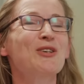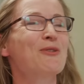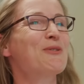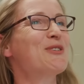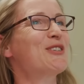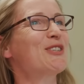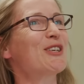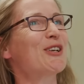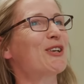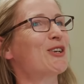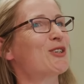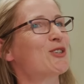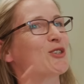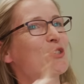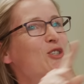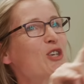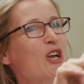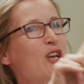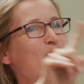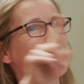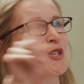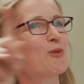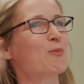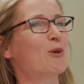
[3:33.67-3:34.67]
so instead, I just
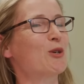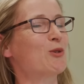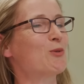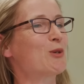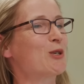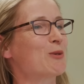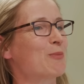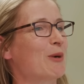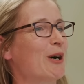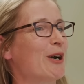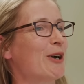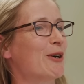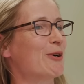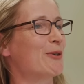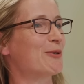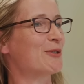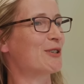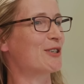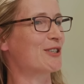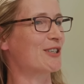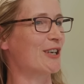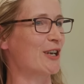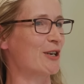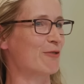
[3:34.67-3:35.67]
changed my Twitter bio
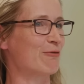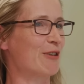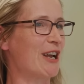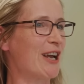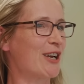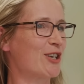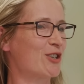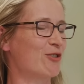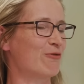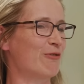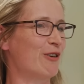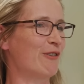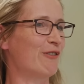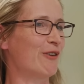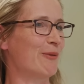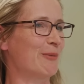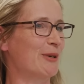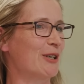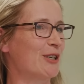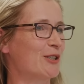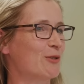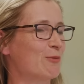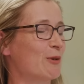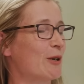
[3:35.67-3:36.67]
to say reactionary
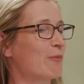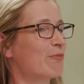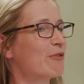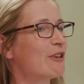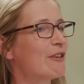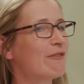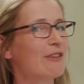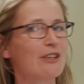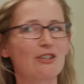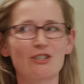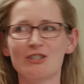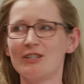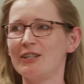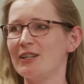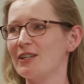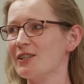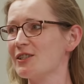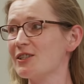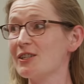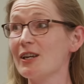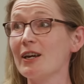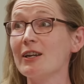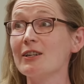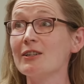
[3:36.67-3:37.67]
feminist, where previously
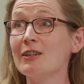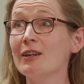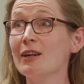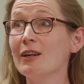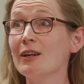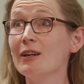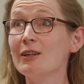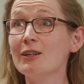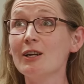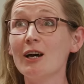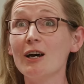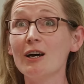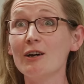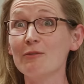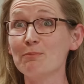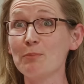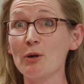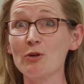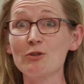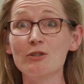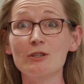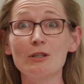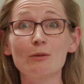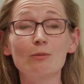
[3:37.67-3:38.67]
it said uh,
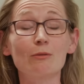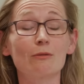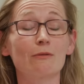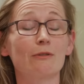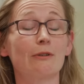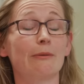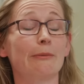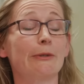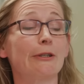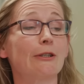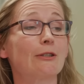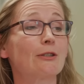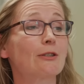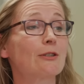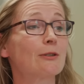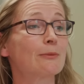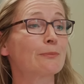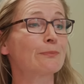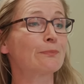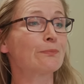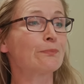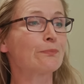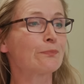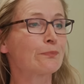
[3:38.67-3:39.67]
post liberal feminist.
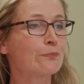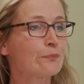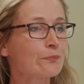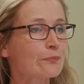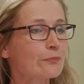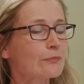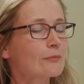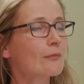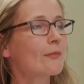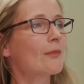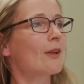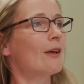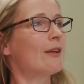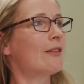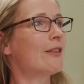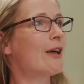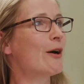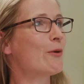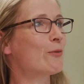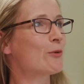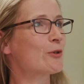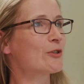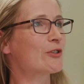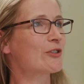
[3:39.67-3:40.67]
And
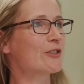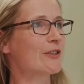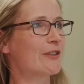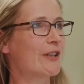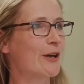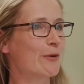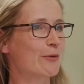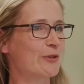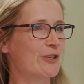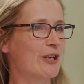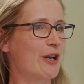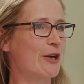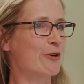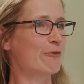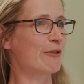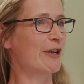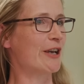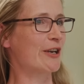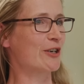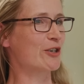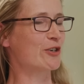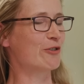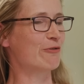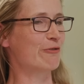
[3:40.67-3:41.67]
that was, and that was how
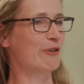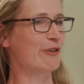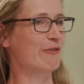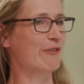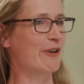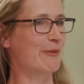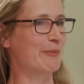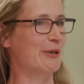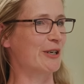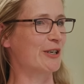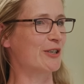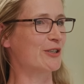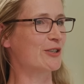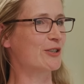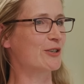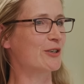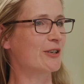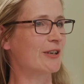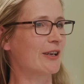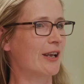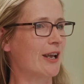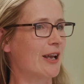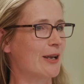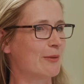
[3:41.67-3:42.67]
reactionary
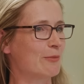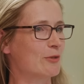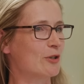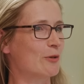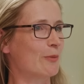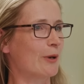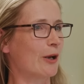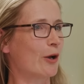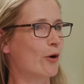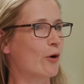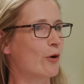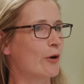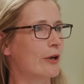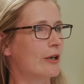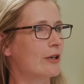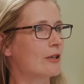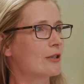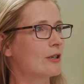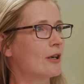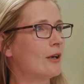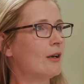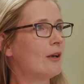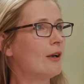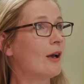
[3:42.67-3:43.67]
feminist came to be
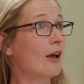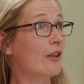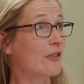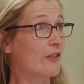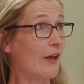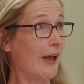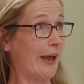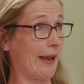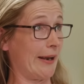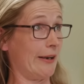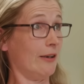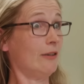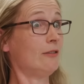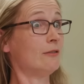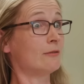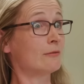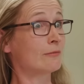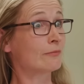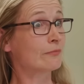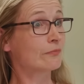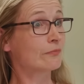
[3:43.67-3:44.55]
coined. And then